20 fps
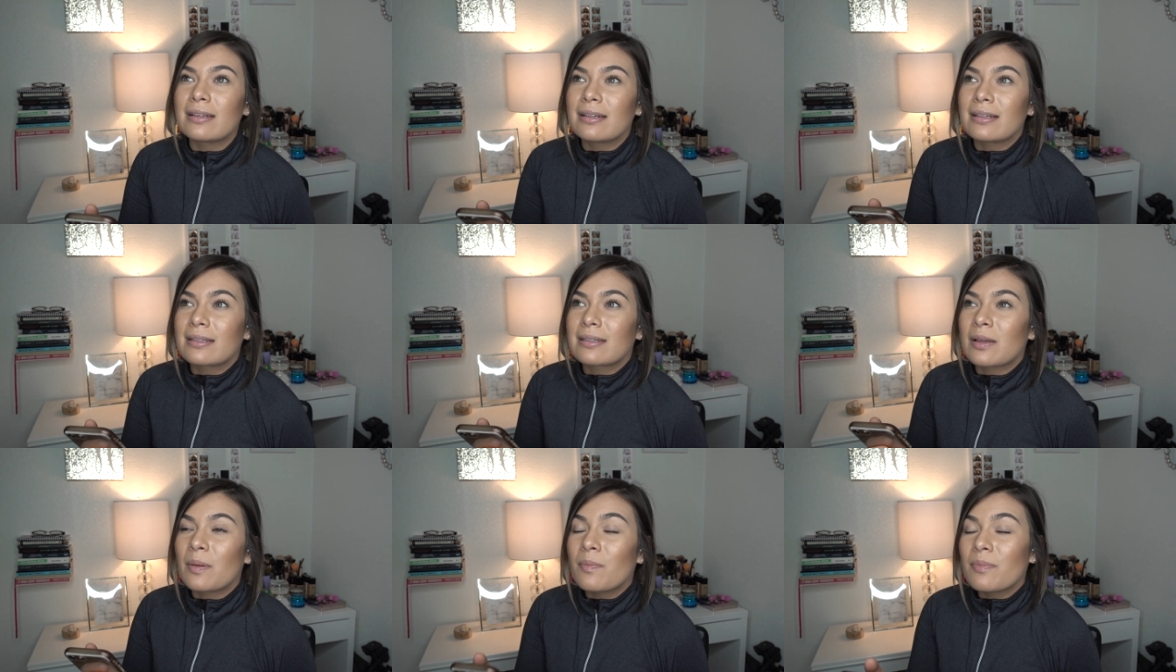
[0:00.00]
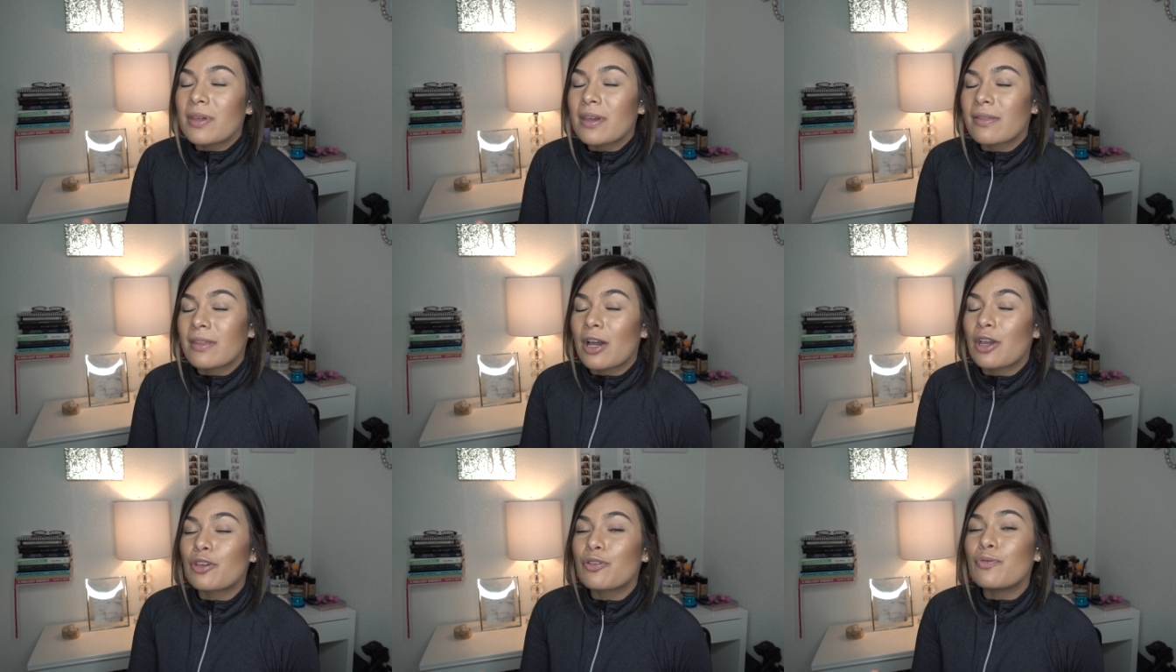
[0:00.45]
something
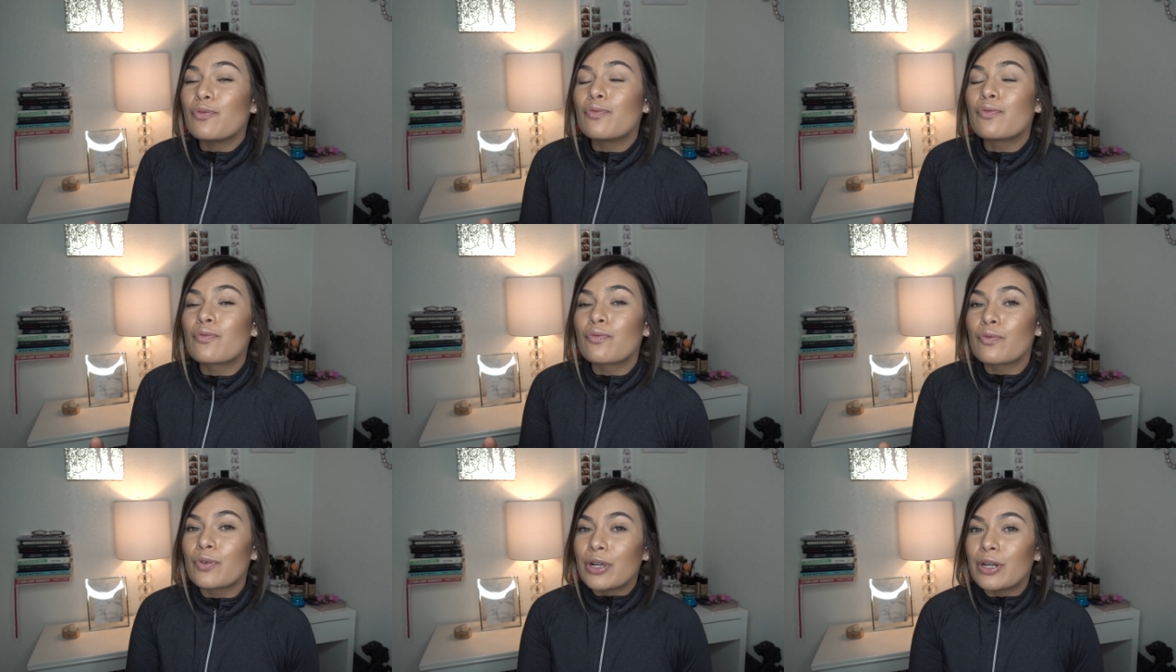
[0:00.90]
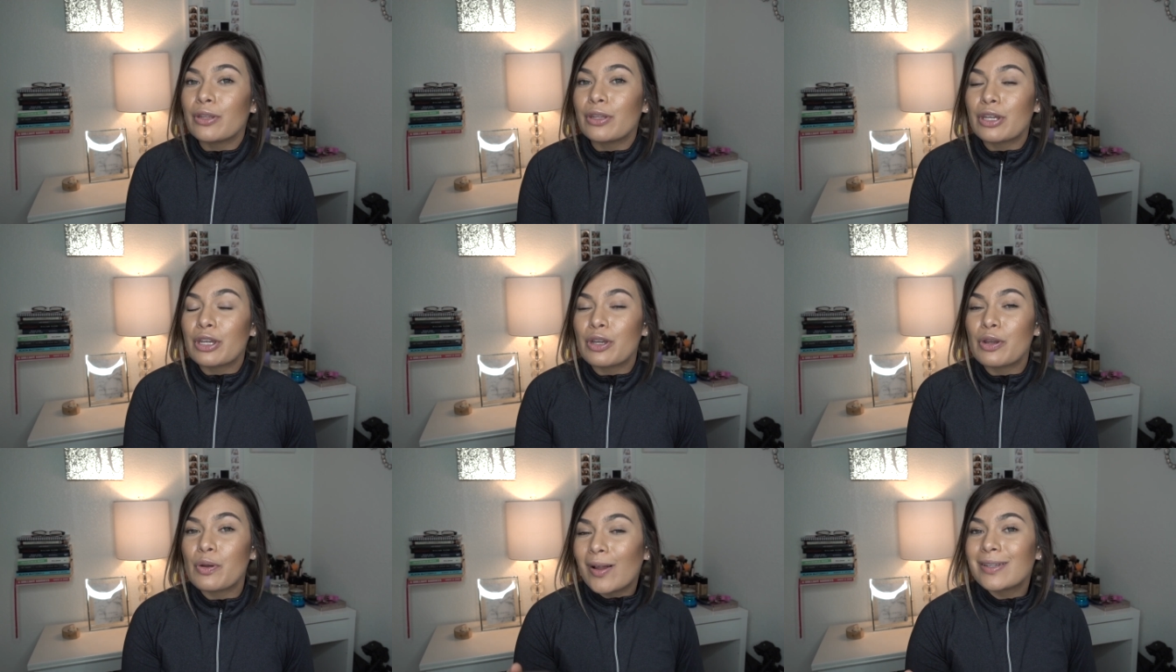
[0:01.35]
that you
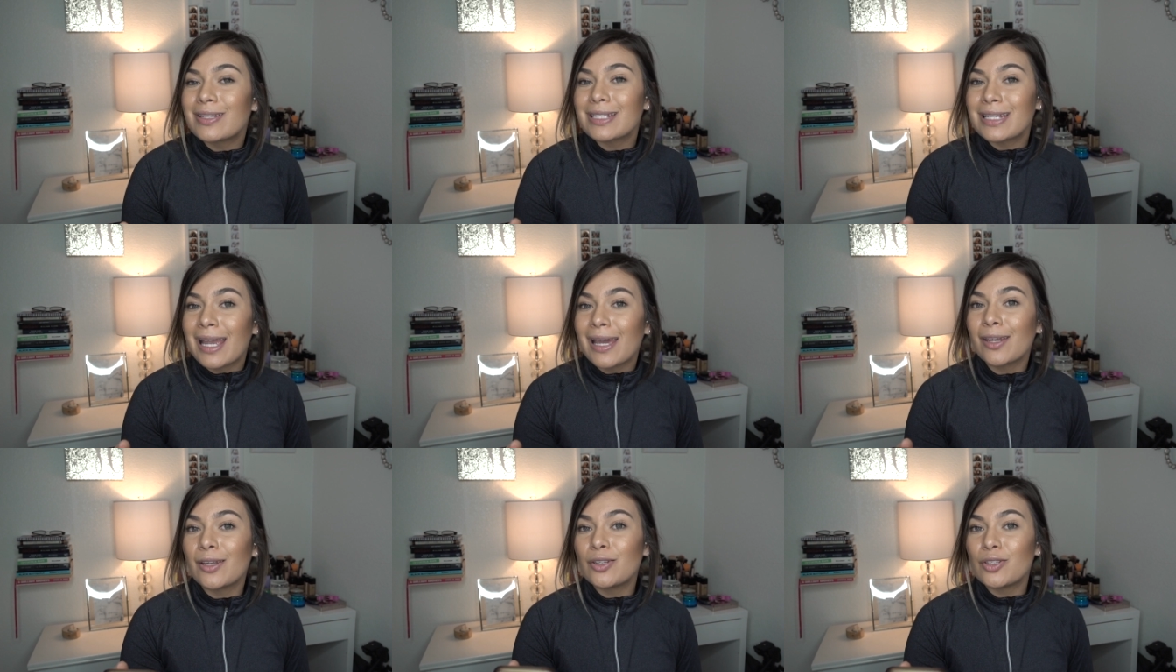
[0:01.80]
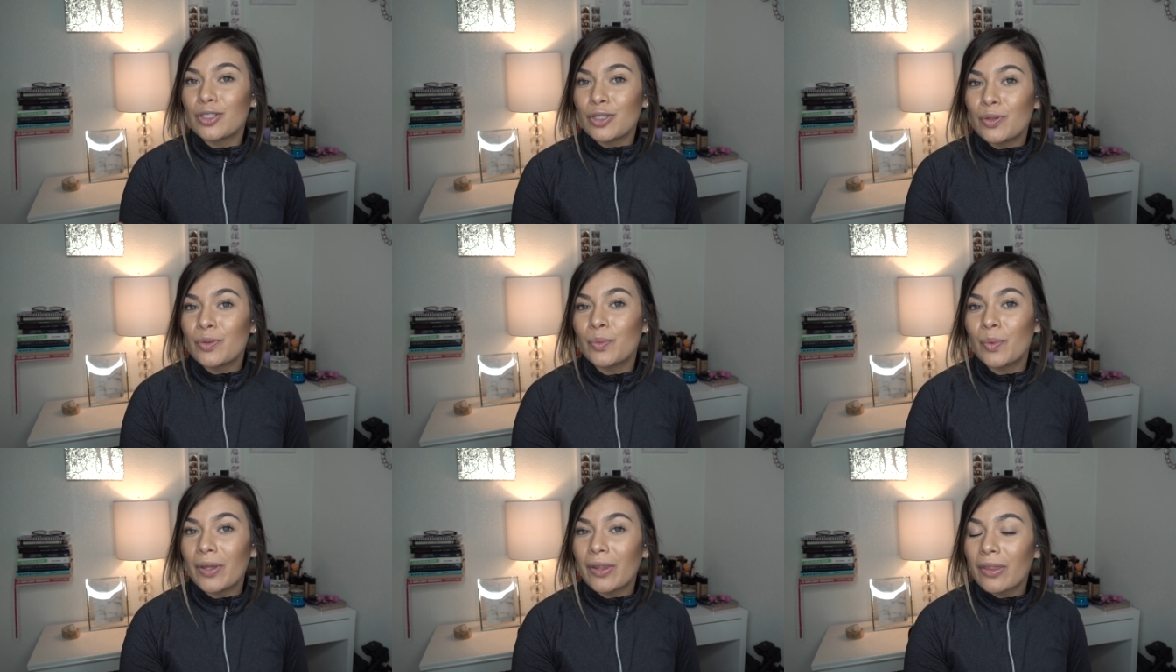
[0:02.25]
really want to get in
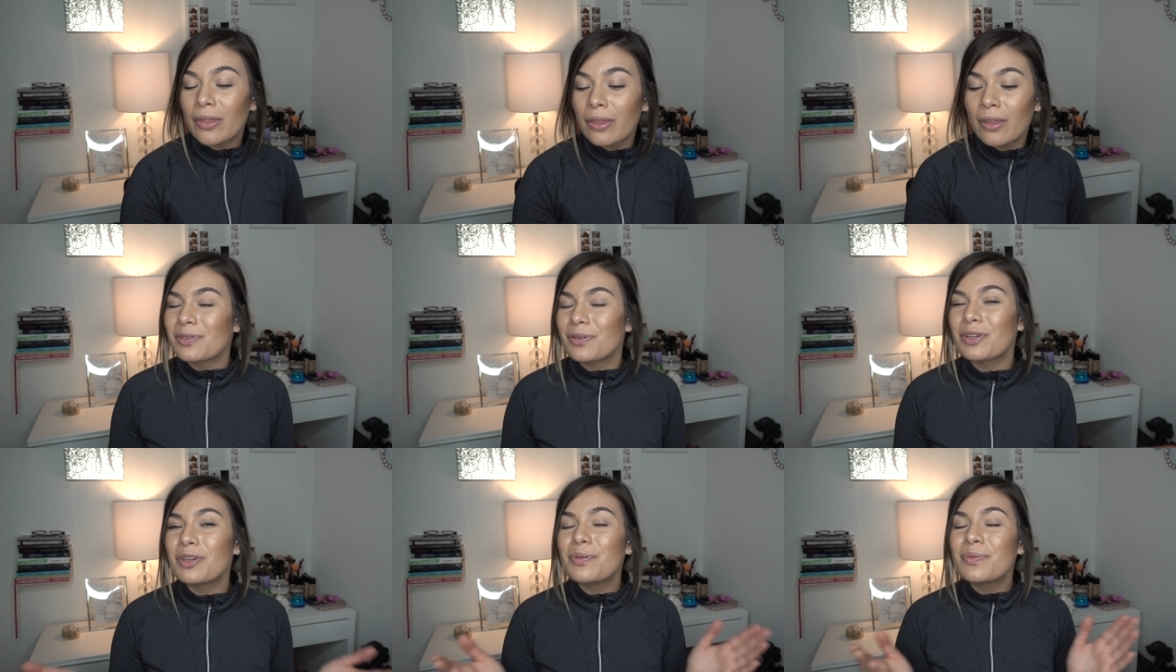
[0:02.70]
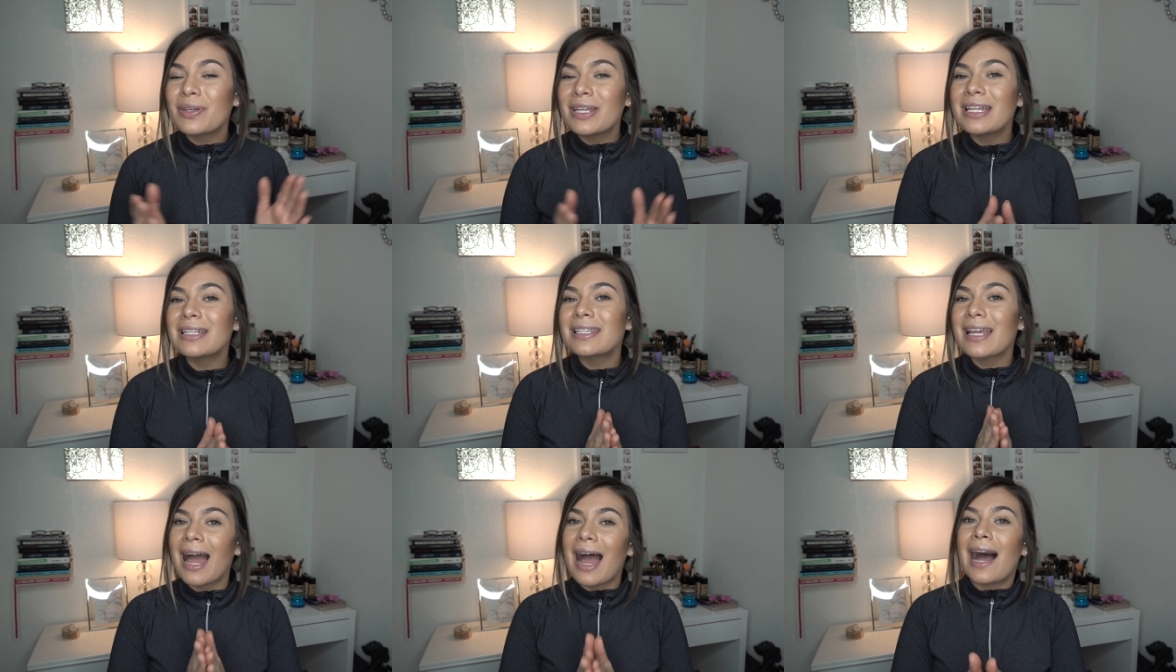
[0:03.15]
tune with? So you
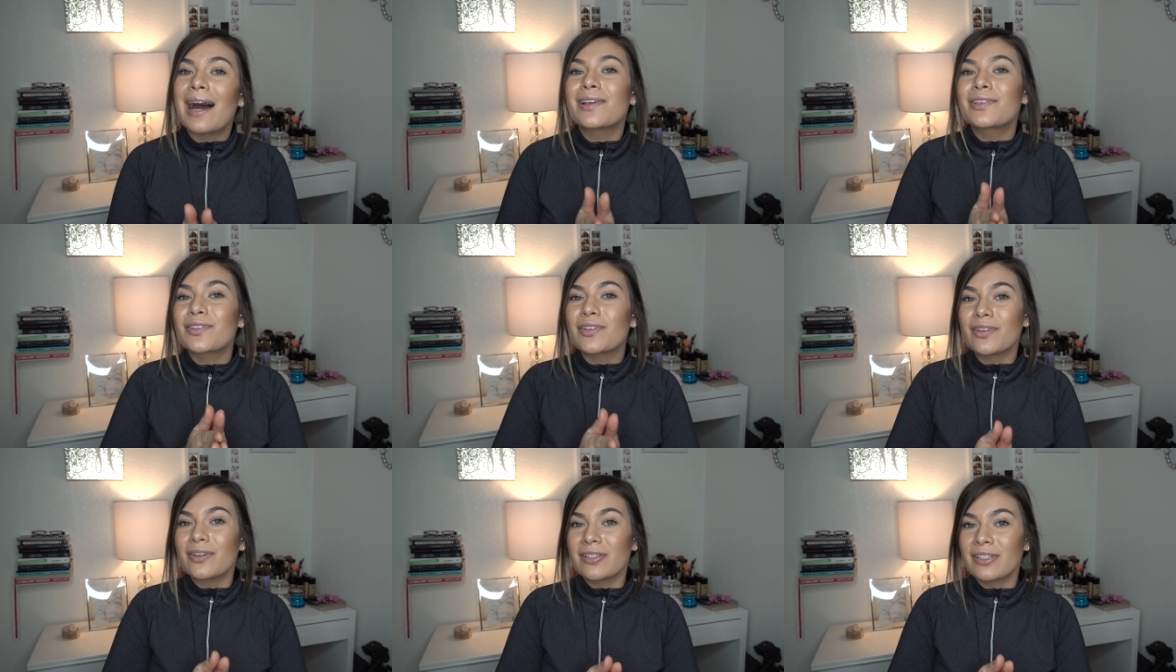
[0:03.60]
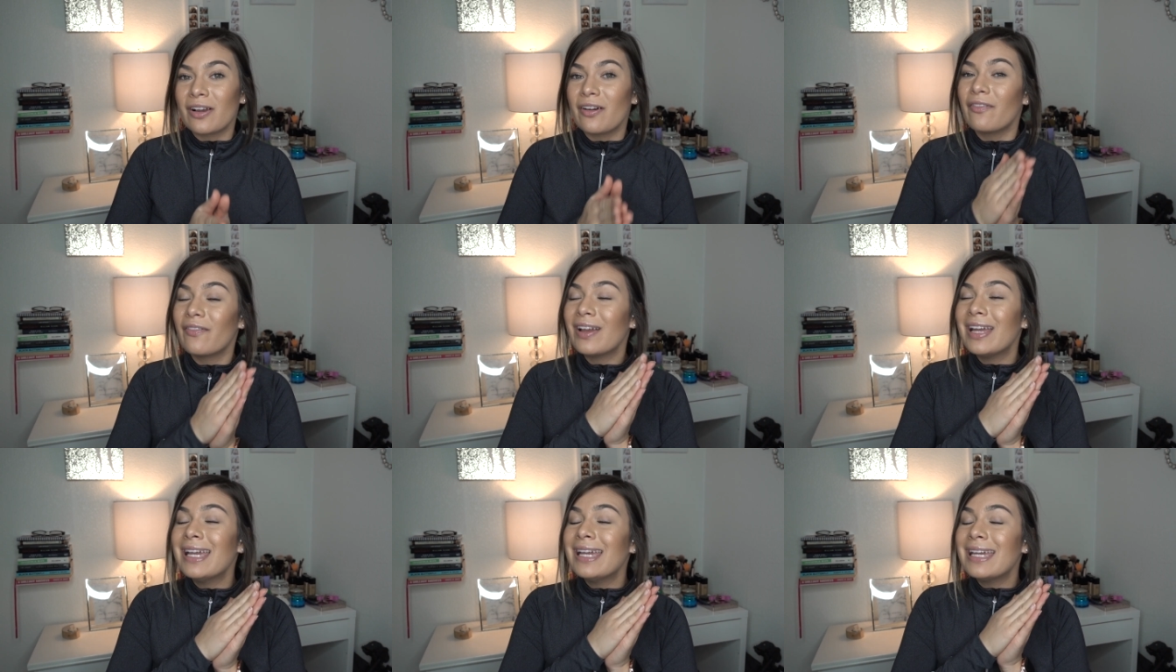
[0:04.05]
need to ask yourself,